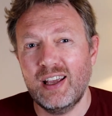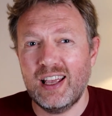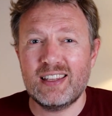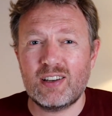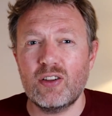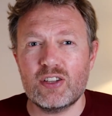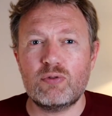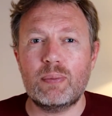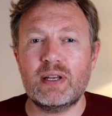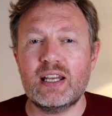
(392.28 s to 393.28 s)
it's got this
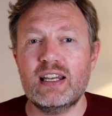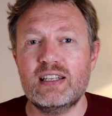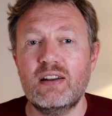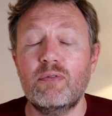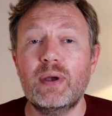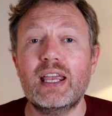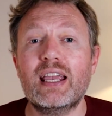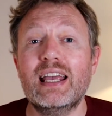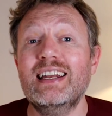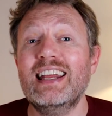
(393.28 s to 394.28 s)
reputation of
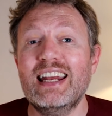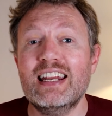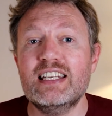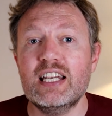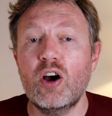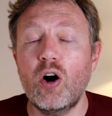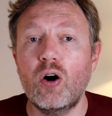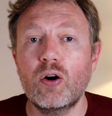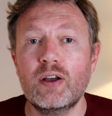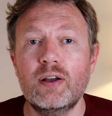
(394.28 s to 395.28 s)
being an energy
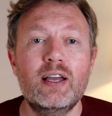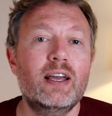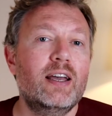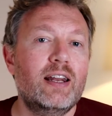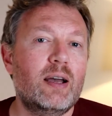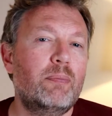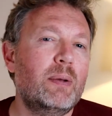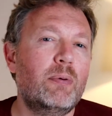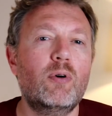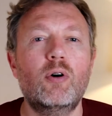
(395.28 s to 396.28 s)
hog. Now,
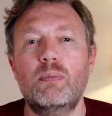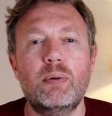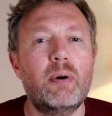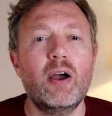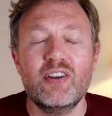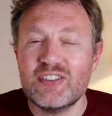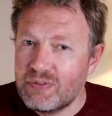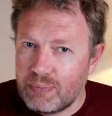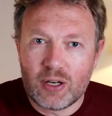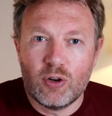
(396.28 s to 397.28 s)
people or proponents
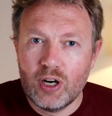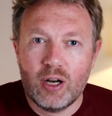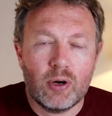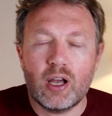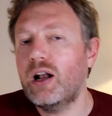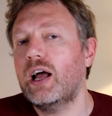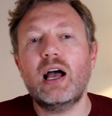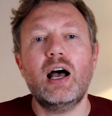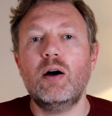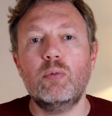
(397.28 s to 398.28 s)
of Bitcoin would go like,
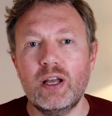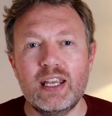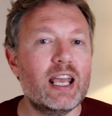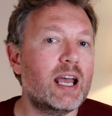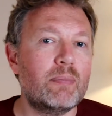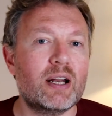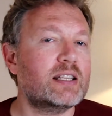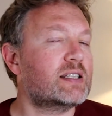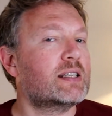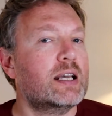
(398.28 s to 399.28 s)
but
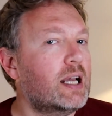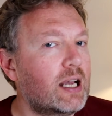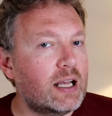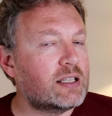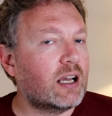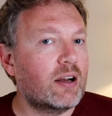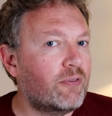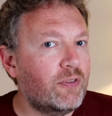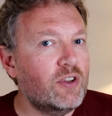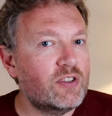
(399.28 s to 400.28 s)
it's kind
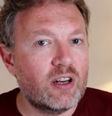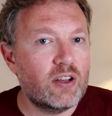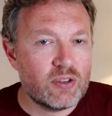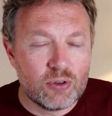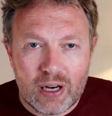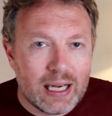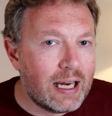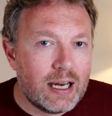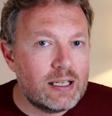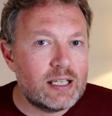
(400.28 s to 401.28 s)
of using loads of green
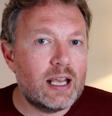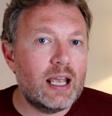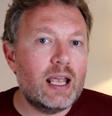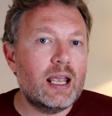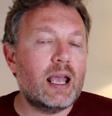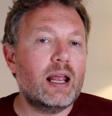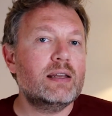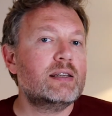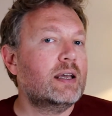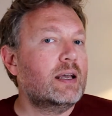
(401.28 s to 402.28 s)
energy, and